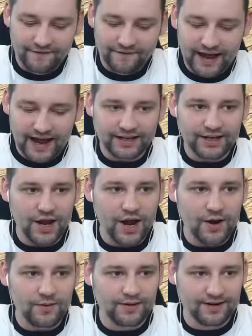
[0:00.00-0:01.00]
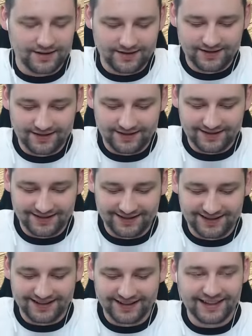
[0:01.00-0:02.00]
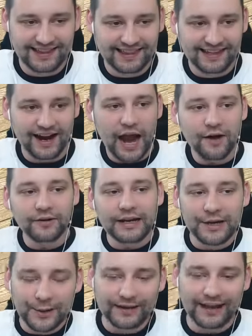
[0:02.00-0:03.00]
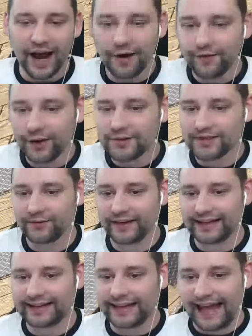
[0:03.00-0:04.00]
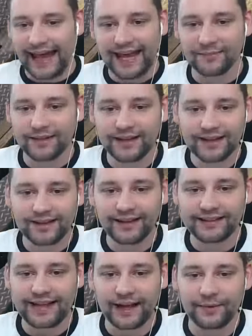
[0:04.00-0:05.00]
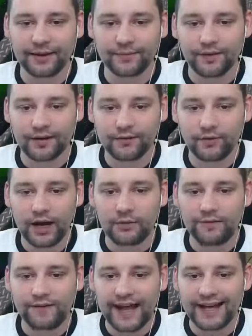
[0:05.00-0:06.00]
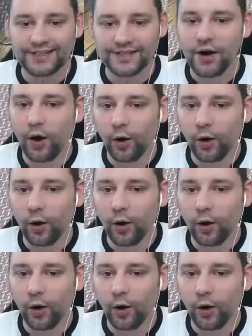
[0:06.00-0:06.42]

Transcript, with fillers: Thank you. I already knew that. I thought it was something in the game. God damn it. Right, with Flash.